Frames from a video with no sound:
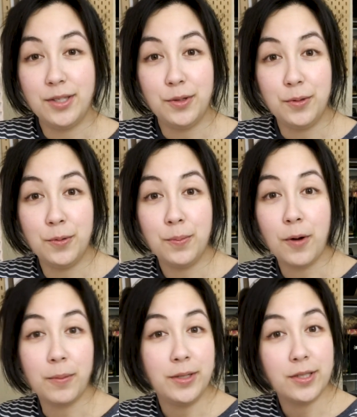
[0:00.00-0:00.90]
you
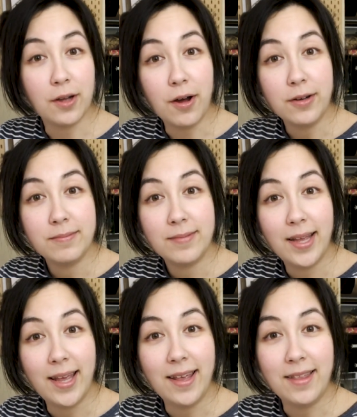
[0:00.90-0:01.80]
probably saw
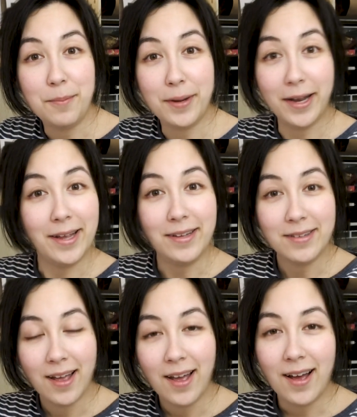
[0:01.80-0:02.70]
in the beginning,
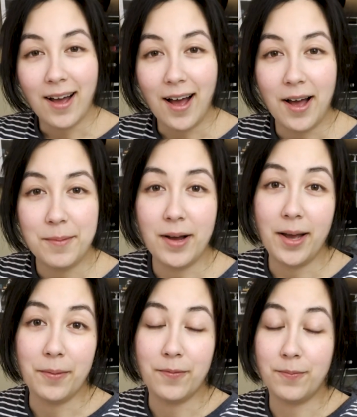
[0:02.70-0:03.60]

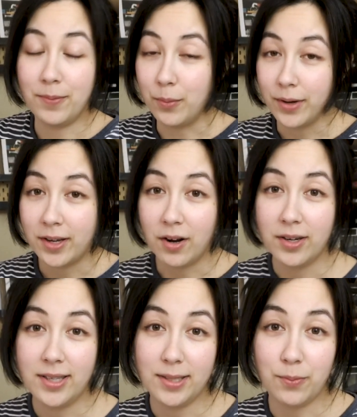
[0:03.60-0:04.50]
I've been working
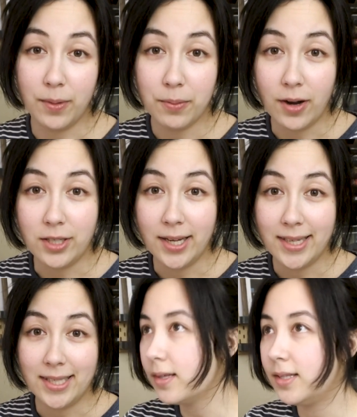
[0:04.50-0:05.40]
on this one
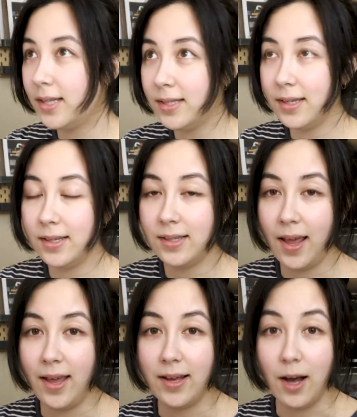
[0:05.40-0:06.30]
project. This is
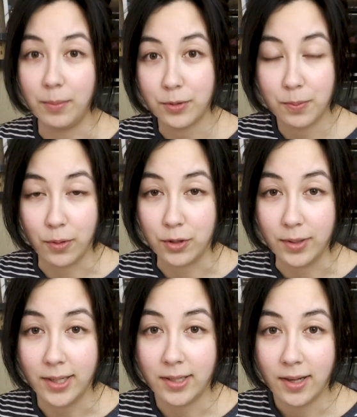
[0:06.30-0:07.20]
a couple's
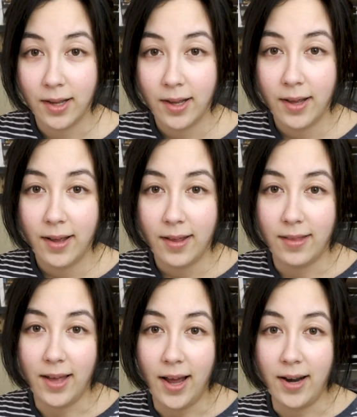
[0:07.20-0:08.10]
portrait
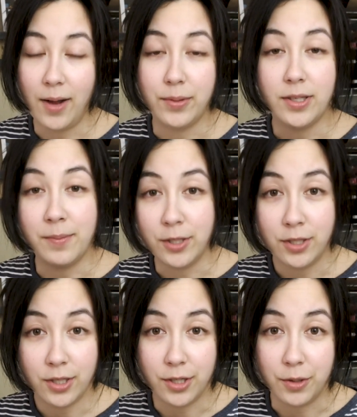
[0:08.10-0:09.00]
that I was
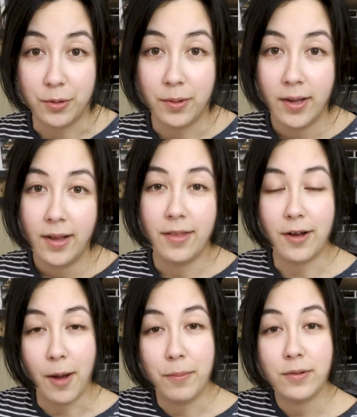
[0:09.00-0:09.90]
commissioned to do. The
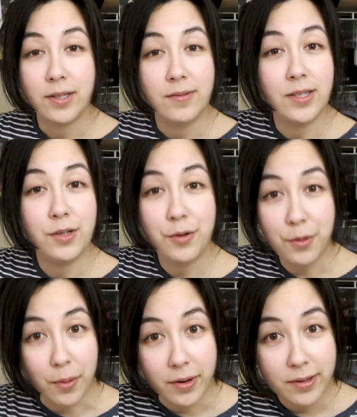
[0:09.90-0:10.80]
couple lives in New
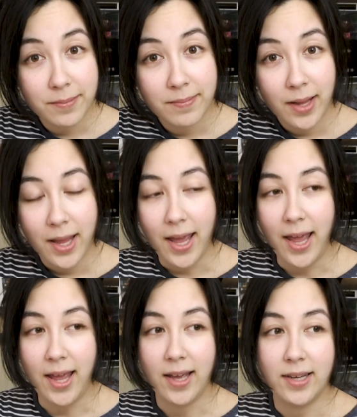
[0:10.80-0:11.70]
York,
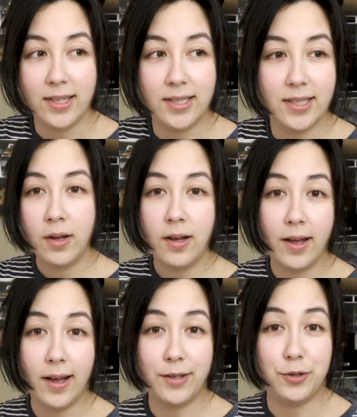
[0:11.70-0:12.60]
and
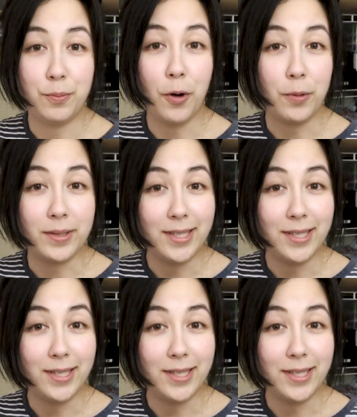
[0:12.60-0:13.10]
as you could probably